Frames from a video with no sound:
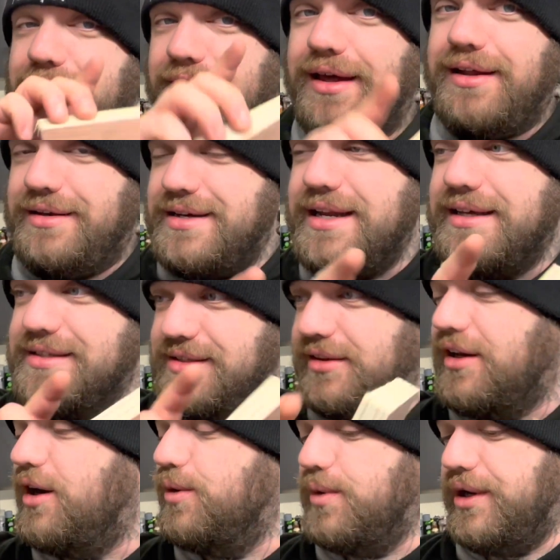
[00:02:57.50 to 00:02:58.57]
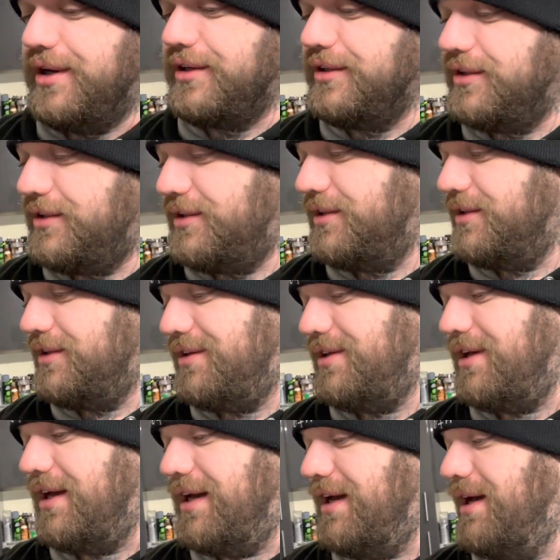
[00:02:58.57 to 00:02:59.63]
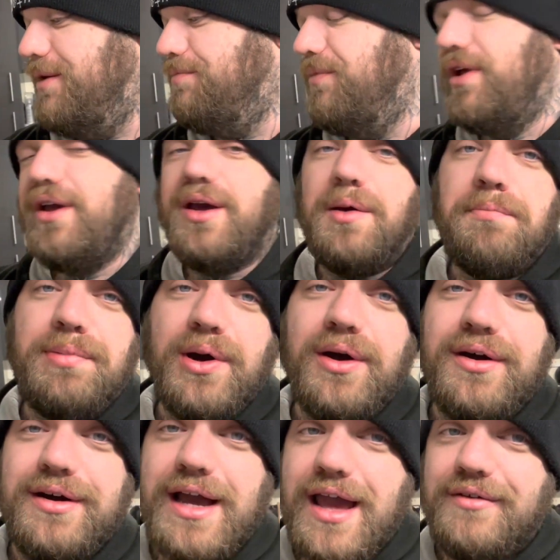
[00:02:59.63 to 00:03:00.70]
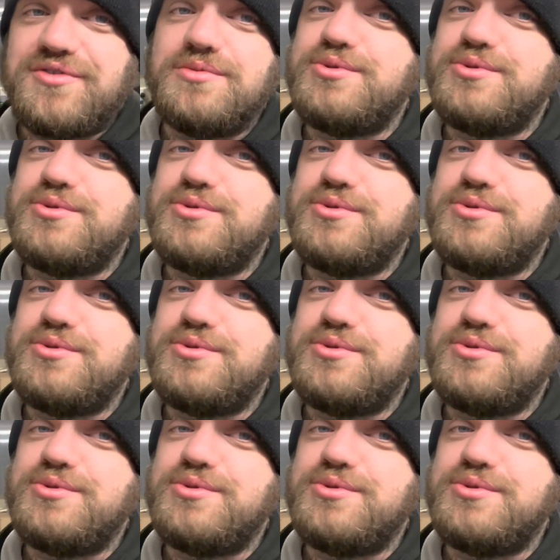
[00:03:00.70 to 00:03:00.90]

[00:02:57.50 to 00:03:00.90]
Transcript: it needs a lot of work. But I have some